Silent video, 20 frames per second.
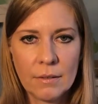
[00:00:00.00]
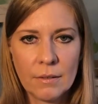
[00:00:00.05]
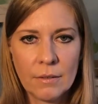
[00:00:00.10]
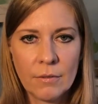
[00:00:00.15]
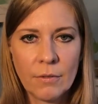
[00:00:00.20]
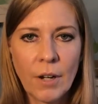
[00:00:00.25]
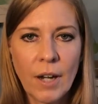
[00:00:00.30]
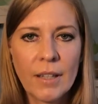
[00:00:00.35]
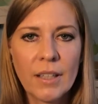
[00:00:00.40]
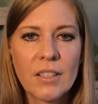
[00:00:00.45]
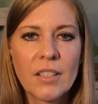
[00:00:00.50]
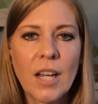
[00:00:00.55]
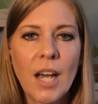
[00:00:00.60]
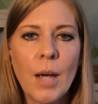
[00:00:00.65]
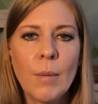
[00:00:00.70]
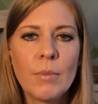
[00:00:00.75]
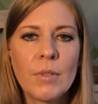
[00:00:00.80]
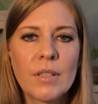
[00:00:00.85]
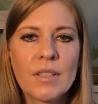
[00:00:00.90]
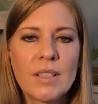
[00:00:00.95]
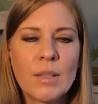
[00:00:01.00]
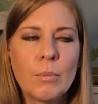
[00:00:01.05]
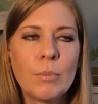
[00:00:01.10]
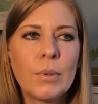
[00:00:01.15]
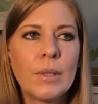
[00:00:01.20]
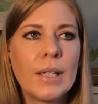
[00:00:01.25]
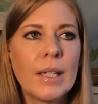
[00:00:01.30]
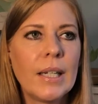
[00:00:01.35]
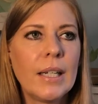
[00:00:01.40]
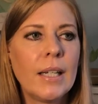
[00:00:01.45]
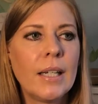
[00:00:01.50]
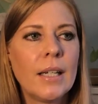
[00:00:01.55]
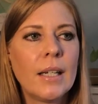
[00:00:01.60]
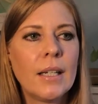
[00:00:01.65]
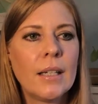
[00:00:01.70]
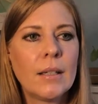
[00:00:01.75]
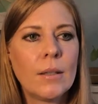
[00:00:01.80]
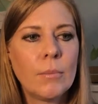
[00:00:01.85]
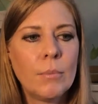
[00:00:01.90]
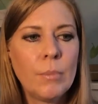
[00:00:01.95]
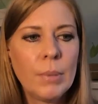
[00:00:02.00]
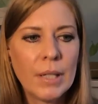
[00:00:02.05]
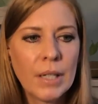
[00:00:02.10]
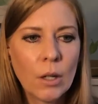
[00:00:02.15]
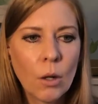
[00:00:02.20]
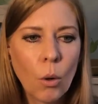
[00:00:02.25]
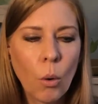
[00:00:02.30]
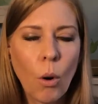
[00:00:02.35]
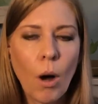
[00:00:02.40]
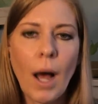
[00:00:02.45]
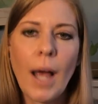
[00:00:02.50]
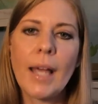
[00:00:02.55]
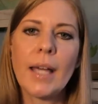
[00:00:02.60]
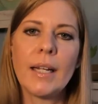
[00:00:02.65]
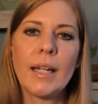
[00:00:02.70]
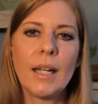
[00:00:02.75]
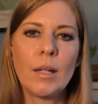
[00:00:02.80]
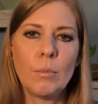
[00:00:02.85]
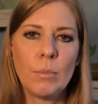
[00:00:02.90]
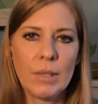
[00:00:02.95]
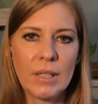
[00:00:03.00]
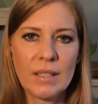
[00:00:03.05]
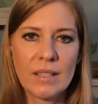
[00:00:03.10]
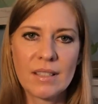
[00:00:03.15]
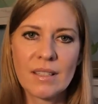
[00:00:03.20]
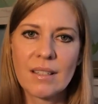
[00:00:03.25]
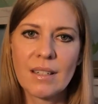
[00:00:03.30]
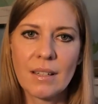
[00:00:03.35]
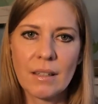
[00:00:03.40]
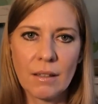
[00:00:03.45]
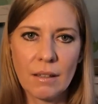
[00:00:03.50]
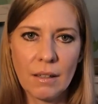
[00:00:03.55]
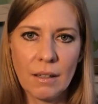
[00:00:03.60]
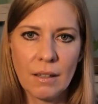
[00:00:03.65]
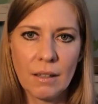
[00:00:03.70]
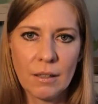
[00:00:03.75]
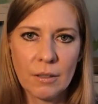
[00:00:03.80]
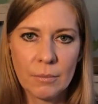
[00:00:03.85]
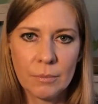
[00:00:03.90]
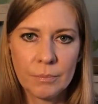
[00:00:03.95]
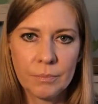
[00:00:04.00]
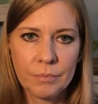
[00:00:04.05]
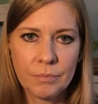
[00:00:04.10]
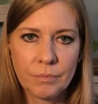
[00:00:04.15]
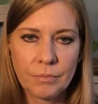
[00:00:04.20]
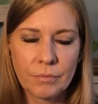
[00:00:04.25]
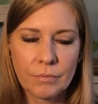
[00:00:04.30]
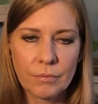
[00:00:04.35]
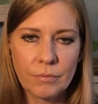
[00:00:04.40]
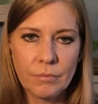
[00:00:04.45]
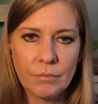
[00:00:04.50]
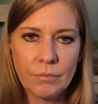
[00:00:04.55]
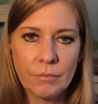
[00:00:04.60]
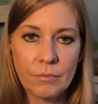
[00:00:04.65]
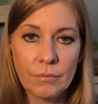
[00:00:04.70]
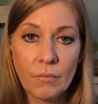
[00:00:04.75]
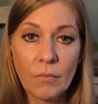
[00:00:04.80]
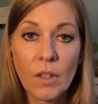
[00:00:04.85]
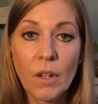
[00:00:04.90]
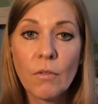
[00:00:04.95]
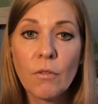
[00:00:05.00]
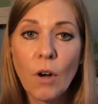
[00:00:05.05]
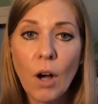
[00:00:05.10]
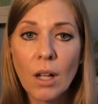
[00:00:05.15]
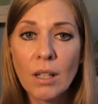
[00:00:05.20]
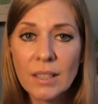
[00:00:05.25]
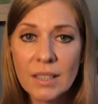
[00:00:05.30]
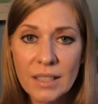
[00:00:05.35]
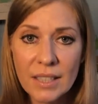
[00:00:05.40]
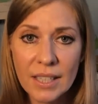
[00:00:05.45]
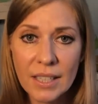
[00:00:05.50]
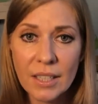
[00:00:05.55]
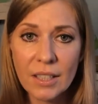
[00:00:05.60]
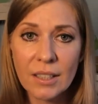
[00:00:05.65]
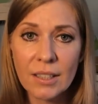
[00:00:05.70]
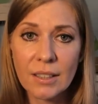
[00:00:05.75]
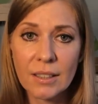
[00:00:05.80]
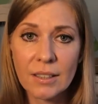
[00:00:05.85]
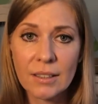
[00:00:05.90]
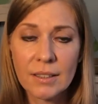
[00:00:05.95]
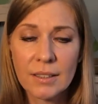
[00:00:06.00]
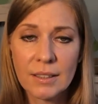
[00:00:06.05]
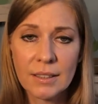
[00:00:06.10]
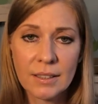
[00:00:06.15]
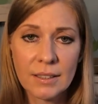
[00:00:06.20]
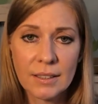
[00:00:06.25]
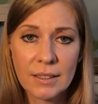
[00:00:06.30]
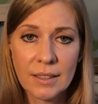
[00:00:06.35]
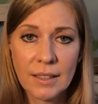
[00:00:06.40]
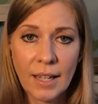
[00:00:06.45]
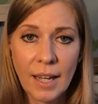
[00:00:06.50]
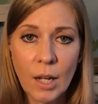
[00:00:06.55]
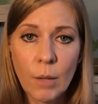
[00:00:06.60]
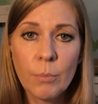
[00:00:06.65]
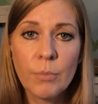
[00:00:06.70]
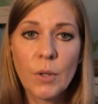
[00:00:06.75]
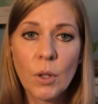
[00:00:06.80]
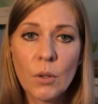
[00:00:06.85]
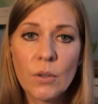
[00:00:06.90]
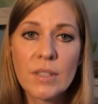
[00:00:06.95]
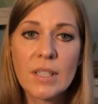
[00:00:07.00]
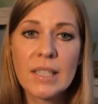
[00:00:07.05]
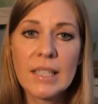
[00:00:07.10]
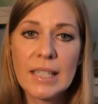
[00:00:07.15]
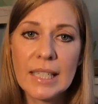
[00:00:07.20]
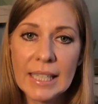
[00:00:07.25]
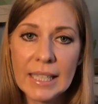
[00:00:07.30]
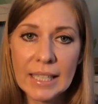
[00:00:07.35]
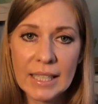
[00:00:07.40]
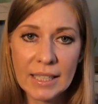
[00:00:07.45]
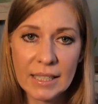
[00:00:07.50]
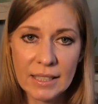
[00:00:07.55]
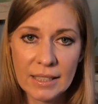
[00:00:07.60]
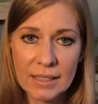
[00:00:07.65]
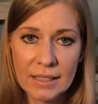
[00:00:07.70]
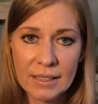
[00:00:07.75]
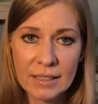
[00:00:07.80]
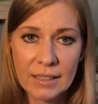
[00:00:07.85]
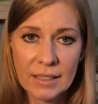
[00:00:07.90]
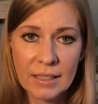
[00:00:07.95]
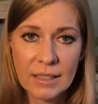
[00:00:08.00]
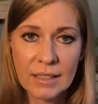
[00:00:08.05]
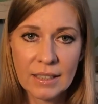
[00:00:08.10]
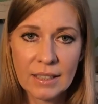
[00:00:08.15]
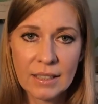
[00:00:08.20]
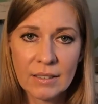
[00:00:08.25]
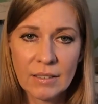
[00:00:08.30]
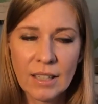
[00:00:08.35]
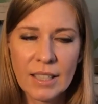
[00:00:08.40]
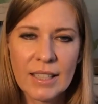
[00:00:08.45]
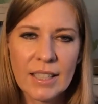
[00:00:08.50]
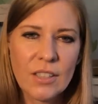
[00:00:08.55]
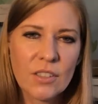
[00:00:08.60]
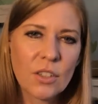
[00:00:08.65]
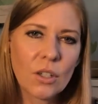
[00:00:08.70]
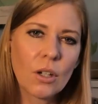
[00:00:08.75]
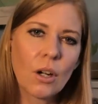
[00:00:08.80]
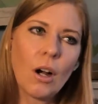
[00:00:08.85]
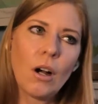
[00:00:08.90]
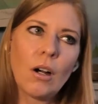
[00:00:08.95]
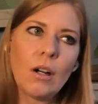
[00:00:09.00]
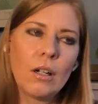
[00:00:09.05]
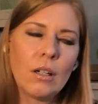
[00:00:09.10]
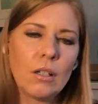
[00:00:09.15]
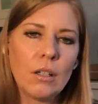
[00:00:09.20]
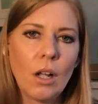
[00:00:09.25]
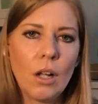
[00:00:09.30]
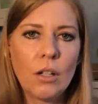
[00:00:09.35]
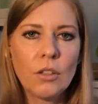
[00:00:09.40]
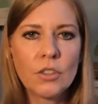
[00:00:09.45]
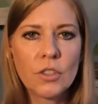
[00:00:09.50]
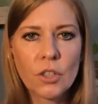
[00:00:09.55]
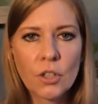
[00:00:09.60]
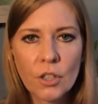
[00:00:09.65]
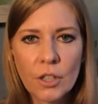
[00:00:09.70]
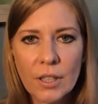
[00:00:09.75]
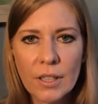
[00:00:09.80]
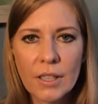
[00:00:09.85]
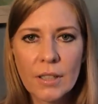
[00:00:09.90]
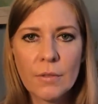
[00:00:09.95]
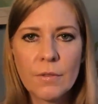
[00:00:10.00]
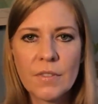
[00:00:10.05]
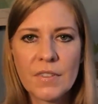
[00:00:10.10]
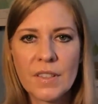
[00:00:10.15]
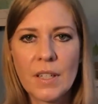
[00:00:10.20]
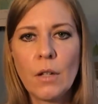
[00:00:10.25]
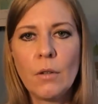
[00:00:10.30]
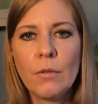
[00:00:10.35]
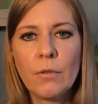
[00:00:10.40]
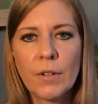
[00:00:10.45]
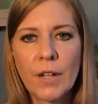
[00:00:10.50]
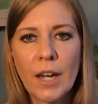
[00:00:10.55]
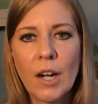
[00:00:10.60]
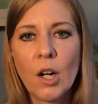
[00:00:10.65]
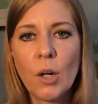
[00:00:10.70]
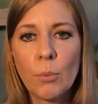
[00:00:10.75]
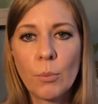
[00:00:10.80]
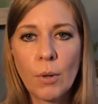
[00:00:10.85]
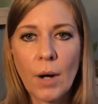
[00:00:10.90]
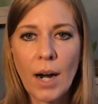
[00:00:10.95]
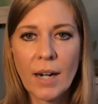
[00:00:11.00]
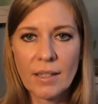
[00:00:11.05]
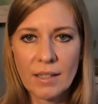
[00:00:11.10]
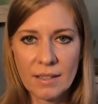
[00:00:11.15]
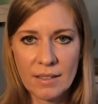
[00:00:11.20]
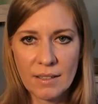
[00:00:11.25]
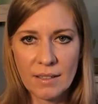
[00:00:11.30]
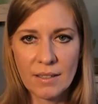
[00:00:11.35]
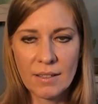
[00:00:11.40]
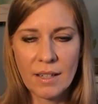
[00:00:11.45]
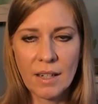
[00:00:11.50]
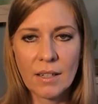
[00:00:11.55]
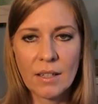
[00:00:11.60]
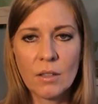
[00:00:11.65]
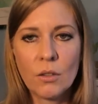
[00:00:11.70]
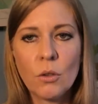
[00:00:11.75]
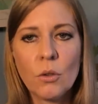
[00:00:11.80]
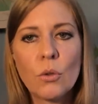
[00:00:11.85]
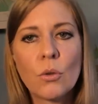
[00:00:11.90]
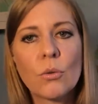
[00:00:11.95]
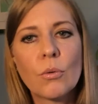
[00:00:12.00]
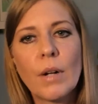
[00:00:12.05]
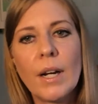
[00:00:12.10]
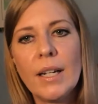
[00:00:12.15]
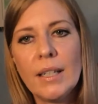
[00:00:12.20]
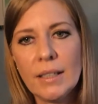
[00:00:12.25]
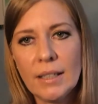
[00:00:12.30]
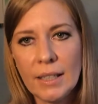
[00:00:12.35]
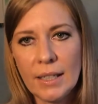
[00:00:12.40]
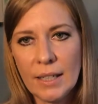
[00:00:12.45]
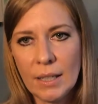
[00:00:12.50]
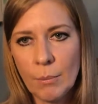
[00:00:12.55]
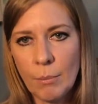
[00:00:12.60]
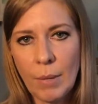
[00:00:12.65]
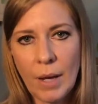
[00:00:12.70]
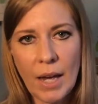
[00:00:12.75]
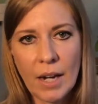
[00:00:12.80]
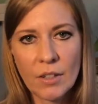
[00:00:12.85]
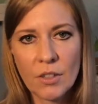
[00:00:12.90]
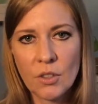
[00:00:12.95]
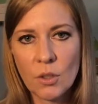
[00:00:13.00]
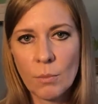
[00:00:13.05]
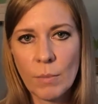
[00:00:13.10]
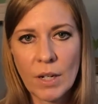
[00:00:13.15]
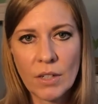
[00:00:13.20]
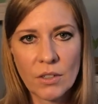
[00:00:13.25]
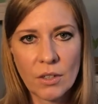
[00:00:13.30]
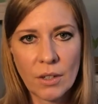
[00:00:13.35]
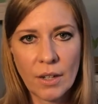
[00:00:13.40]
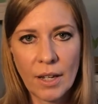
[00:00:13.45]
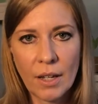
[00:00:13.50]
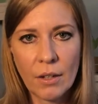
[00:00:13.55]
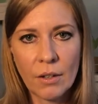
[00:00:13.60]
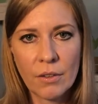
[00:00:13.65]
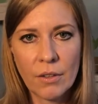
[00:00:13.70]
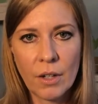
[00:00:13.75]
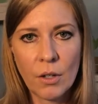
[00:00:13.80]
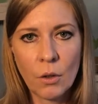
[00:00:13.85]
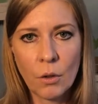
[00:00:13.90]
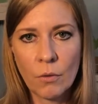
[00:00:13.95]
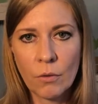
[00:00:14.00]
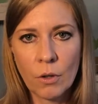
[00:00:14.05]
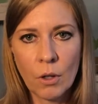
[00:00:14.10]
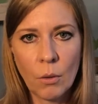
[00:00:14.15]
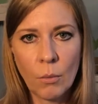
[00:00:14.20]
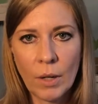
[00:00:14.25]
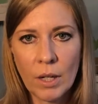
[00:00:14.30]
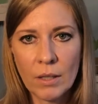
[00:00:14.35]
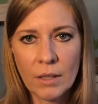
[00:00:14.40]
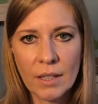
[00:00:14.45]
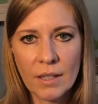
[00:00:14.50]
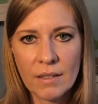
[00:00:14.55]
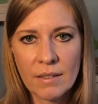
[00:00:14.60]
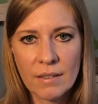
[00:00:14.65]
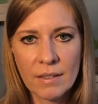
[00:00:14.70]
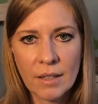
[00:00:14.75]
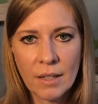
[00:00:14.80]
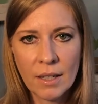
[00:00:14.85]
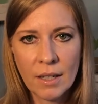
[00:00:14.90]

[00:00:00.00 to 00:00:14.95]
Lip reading: Find the time to simply be quiet and be still. Volunteer. Help those in need. right? These are all alternative self-care practices that can greatly impact your mental health and overall wellness,